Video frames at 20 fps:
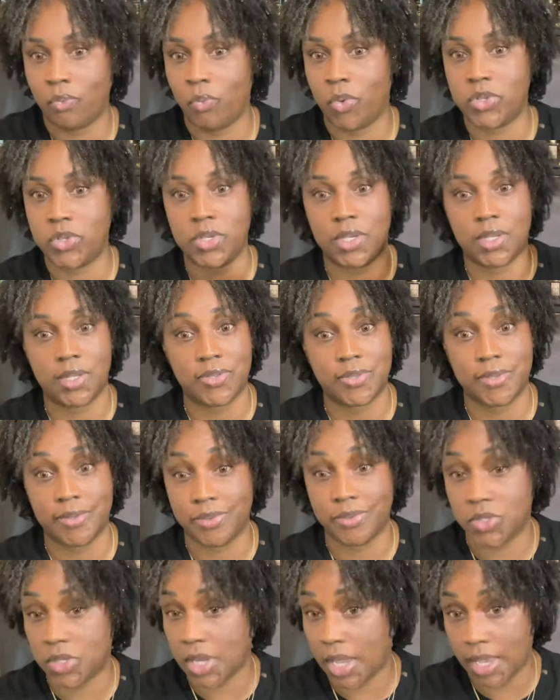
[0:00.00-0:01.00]
which is
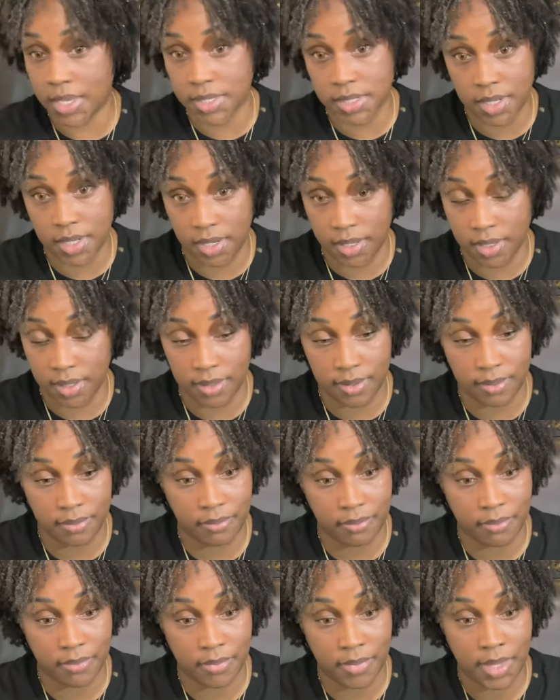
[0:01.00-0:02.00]
Jazz Club
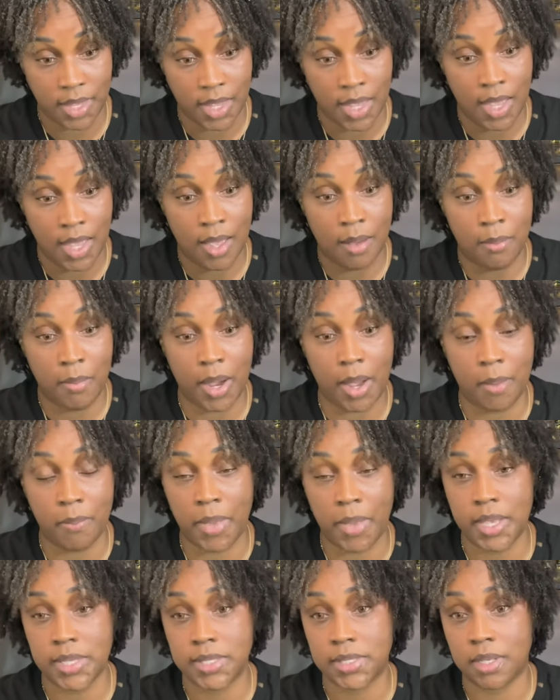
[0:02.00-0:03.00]
by
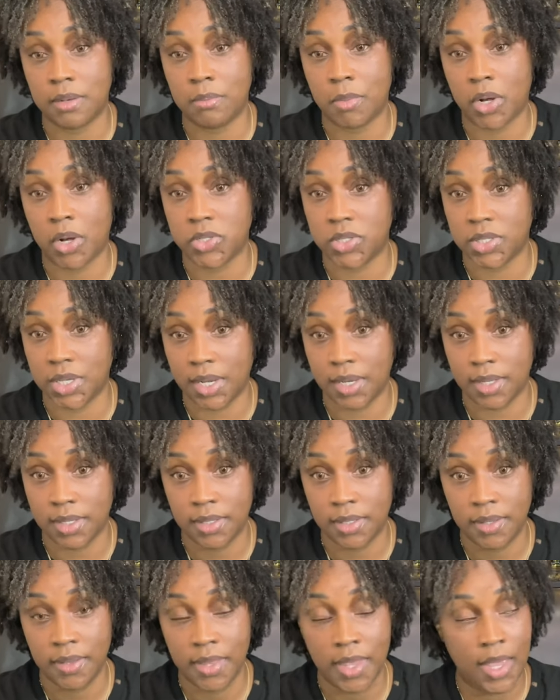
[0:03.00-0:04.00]
Mason Margiela.